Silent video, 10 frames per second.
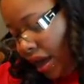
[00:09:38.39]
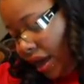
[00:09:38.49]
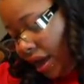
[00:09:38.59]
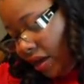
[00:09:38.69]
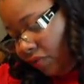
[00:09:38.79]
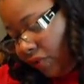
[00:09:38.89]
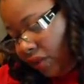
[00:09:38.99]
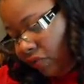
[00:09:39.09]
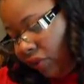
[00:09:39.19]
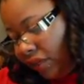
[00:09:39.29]
And
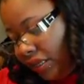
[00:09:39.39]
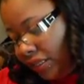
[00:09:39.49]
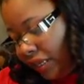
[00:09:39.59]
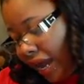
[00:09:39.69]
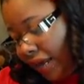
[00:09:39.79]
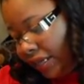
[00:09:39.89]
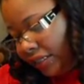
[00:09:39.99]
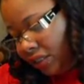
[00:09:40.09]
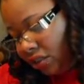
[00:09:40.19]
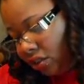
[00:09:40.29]
for for these
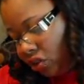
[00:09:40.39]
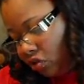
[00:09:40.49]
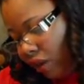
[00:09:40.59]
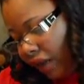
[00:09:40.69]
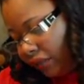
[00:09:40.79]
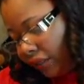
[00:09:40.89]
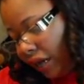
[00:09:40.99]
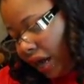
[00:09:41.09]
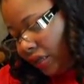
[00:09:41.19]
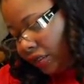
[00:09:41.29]
ladies just to do out the
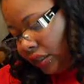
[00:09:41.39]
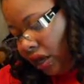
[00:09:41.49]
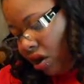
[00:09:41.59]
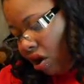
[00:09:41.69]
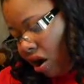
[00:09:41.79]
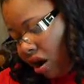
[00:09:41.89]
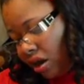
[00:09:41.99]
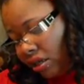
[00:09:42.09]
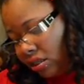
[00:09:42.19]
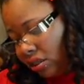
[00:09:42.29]
kindness of their heart
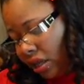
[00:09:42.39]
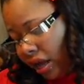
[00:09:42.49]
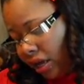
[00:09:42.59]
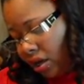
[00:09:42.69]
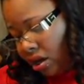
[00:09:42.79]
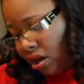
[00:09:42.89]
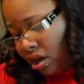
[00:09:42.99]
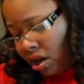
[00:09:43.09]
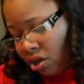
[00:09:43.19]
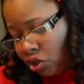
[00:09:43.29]
is like
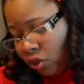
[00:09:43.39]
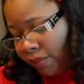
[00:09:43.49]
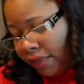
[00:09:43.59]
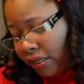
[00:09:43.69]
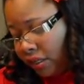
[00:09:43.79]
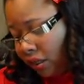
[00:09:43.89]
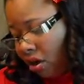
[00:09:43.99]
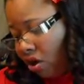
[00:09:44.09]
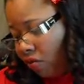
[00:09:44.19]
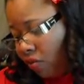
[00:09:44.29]

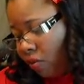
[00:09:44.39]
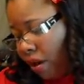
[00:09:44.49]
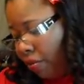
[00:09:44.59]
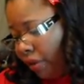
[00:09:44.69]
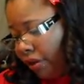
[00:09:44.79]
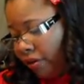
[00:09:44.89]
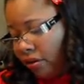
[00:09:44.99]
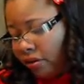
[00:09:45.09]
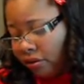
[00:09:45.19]
tremendously overwhelming.